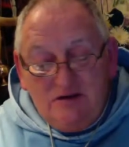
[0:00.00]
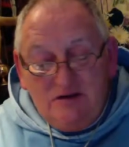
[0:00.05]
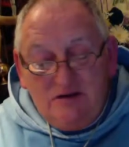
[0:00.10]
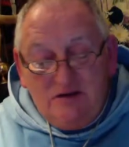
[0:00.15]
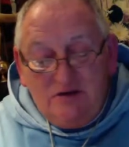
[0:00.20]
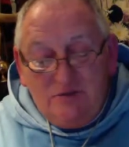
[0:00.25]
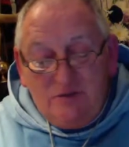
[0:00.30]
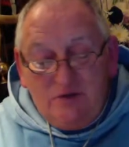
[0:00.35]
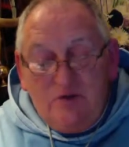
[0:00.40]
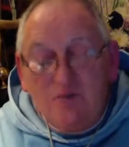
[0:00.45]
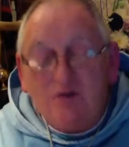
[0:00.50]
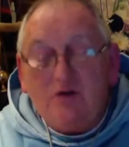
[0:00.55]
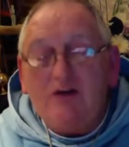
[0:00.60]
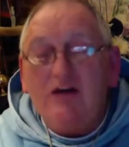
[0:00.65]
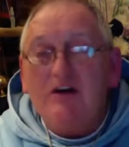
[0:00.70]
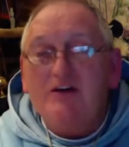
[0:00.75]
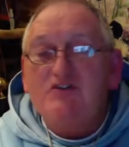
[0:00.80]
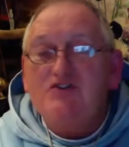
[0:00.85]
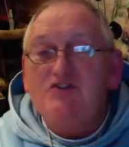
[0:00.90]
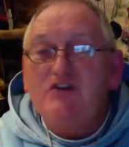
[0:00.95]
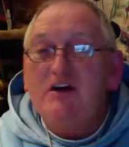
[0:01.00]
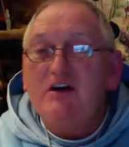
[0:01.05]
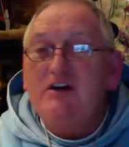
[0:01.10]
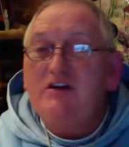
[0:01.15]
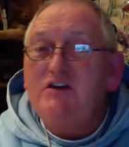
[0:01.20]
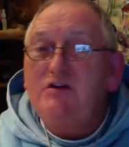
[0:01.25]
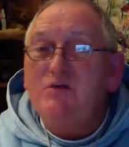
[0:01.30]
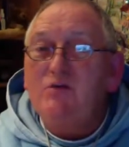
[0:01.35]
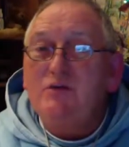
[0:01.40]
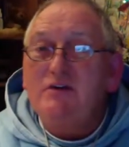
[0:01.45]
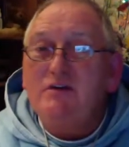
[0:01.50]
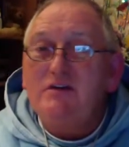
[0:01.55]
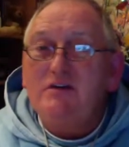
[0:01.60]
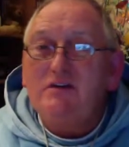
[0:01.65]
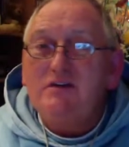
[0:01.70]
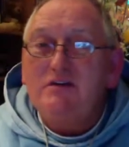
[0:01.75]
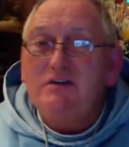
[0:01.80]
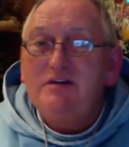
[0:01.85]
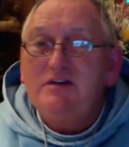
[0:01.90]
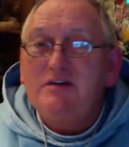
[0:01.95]
and we will get genuine
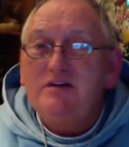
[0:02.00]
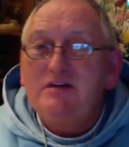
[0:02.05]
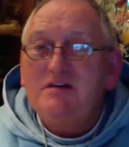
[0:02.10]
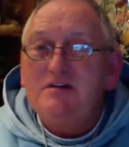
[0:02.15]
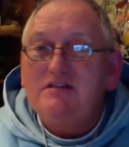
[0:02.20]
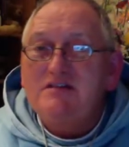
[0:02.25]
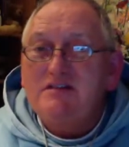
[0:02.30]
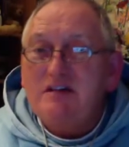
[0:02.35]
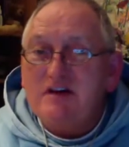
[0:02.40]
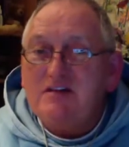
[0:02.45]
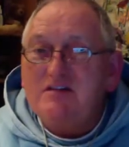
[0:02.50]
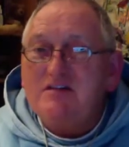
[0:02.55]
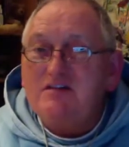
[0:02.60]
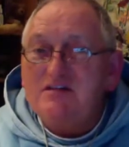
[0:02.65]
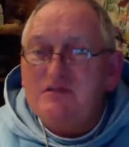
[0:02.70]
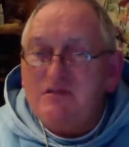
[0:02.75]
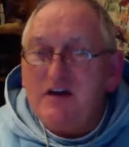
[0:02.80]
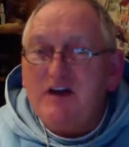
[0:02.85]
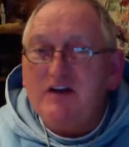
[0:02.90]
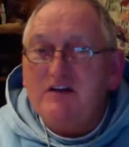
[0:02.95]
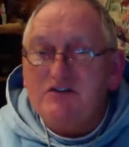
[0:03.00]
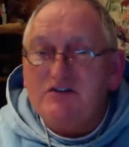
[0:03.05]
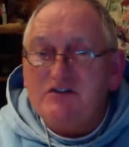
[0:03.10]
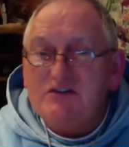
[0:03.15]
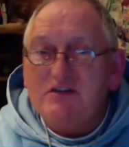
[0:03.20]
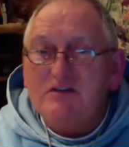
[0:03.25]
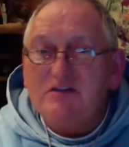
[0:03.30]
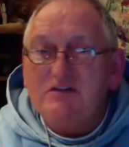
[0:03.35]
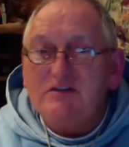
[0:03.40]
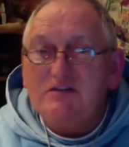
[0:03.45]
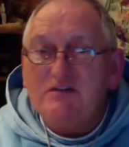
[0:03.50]
satisfaction.